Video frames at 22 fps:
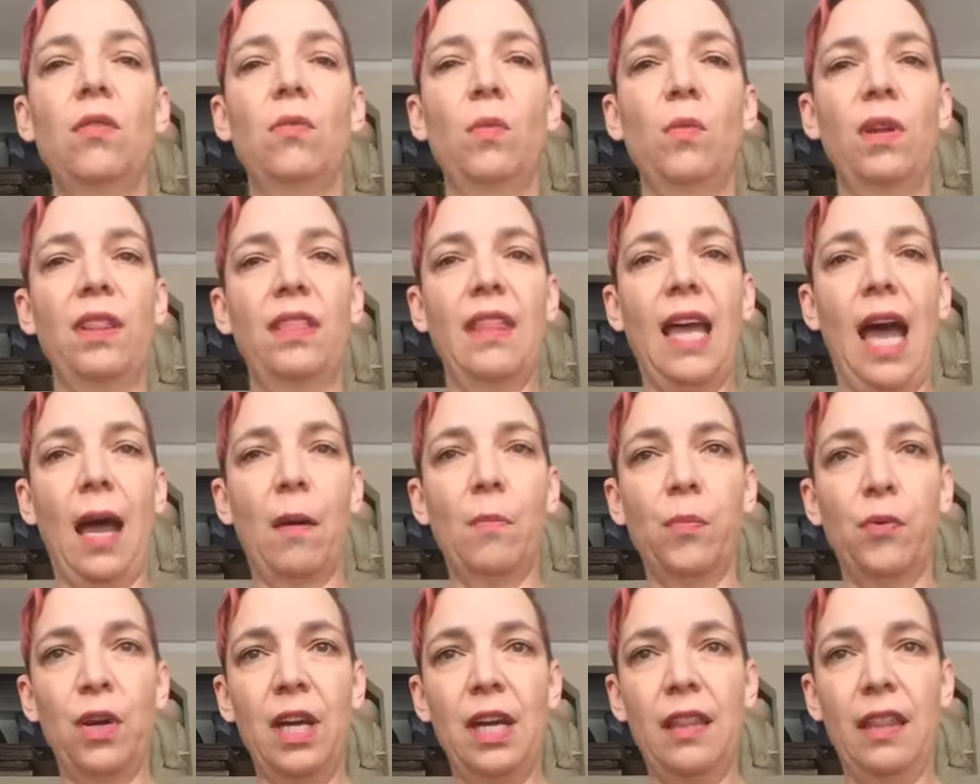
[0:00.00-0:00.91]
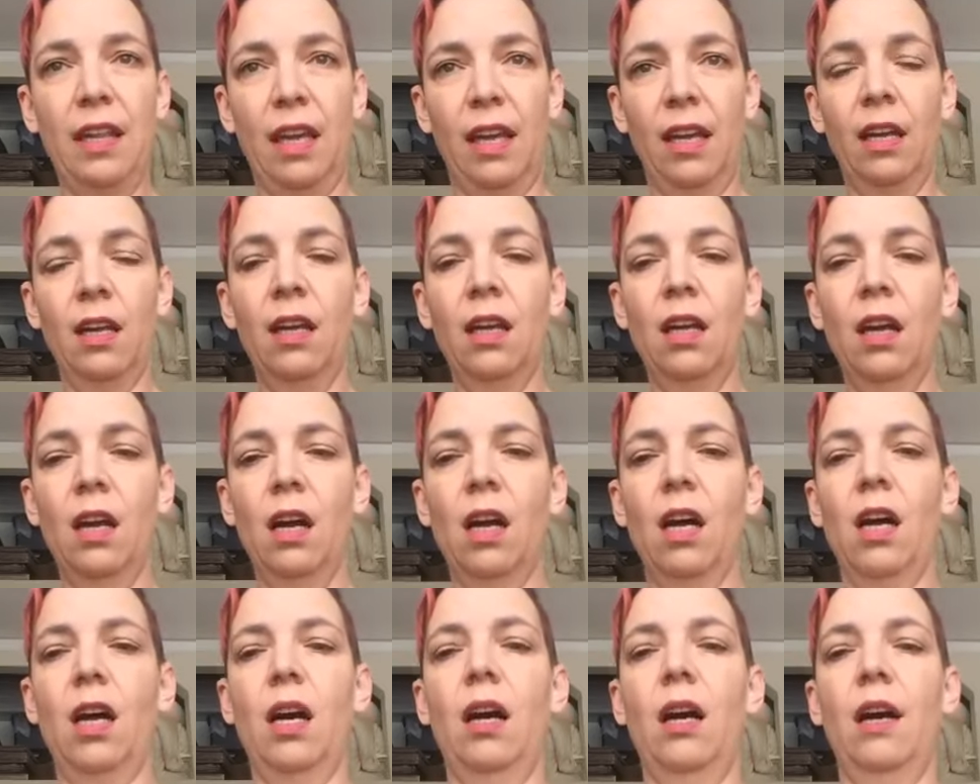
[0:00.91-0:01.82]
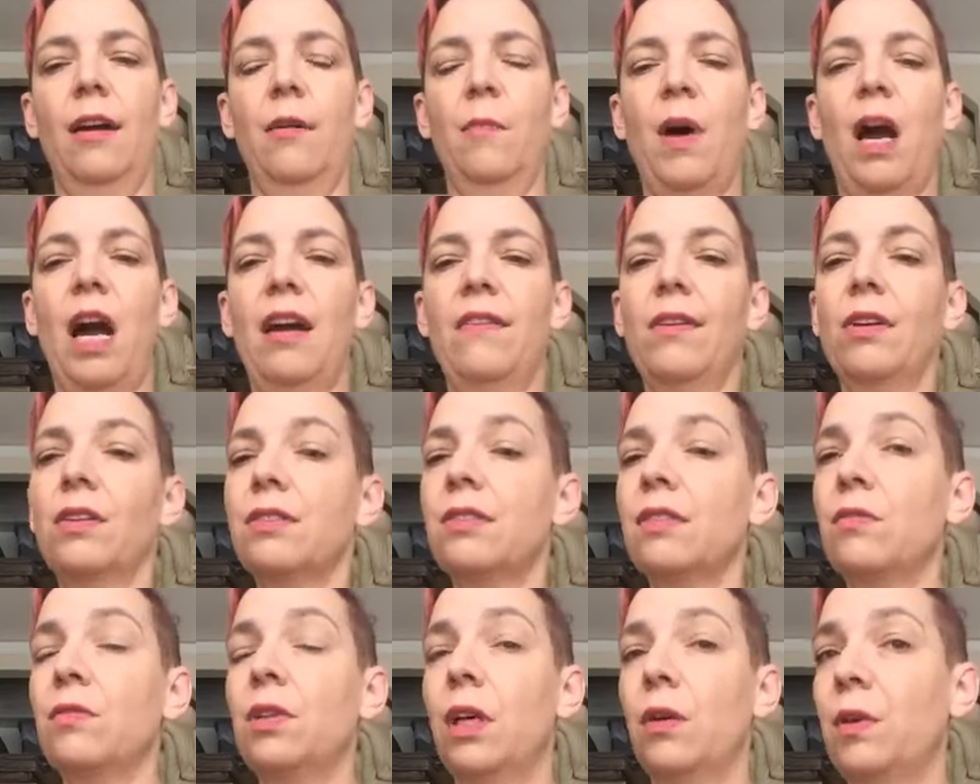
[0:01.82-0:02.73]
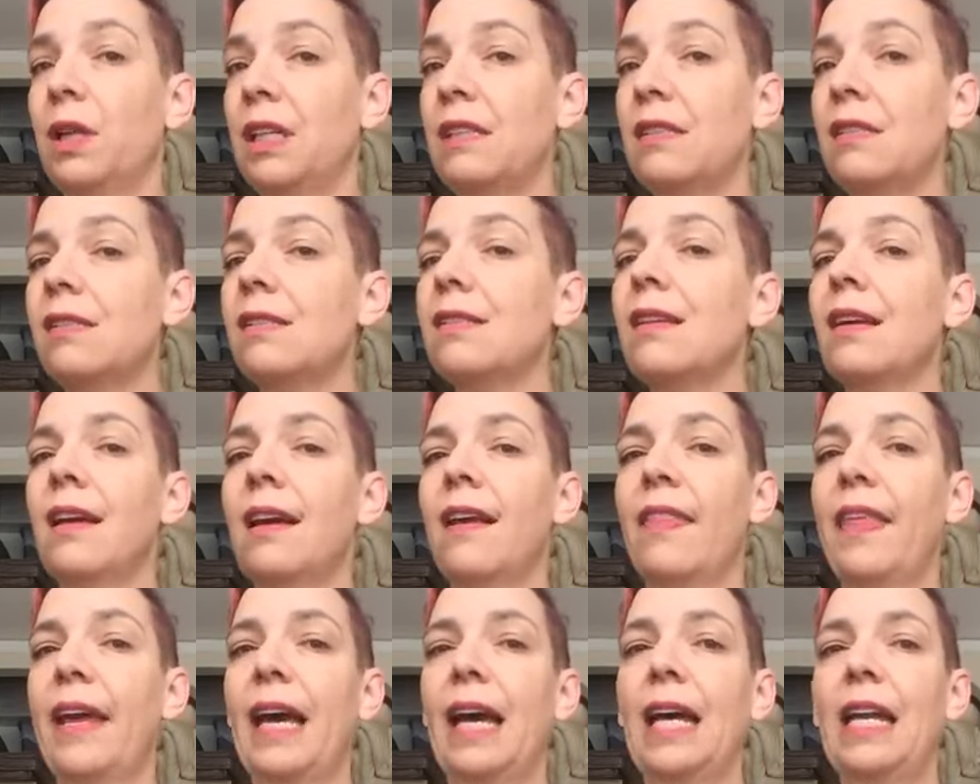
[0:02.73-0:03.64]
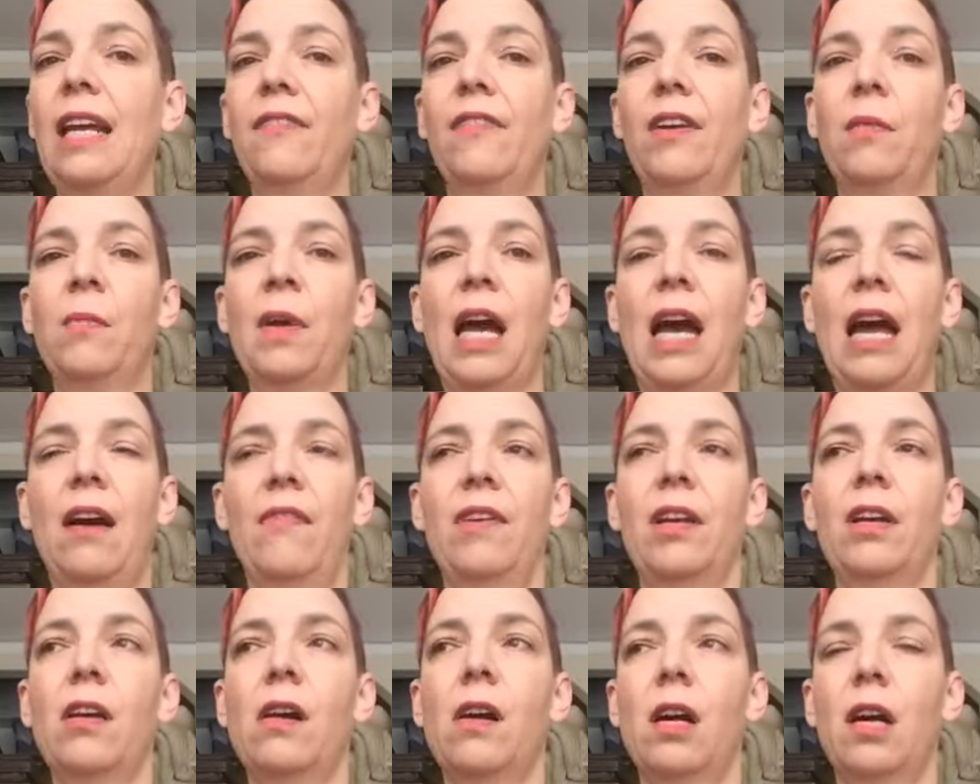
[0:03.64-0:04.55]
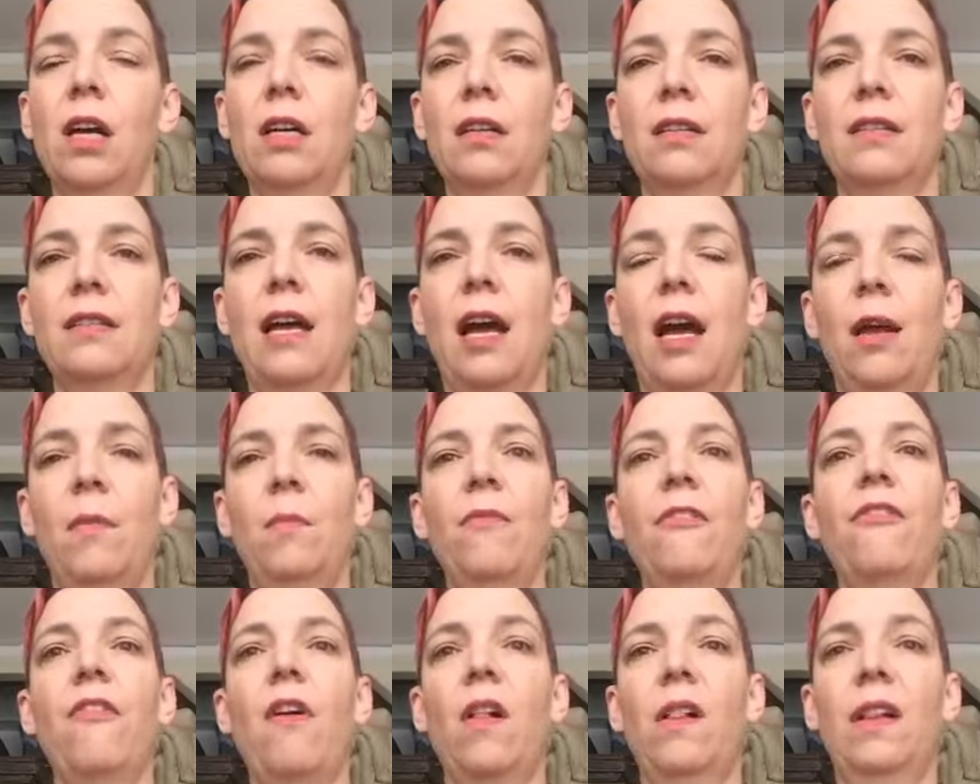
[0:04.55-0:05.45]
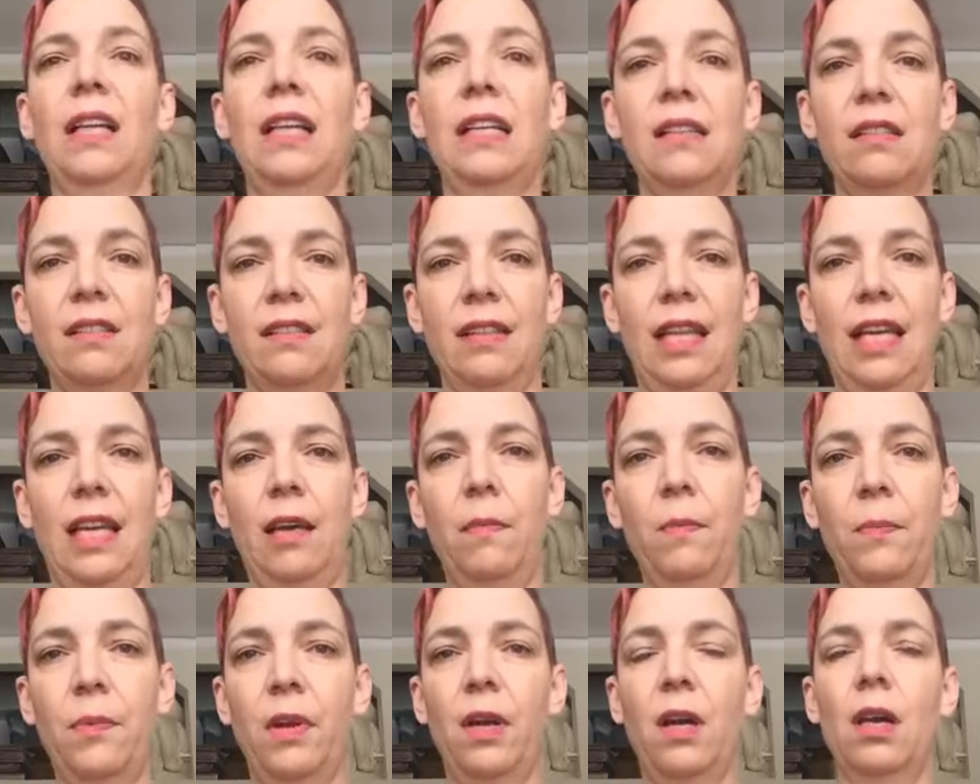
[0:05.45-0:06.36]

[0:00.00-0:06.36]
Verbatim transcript: with that breathing. Um, I've also noticed that if I'm having a hard time falling asleep,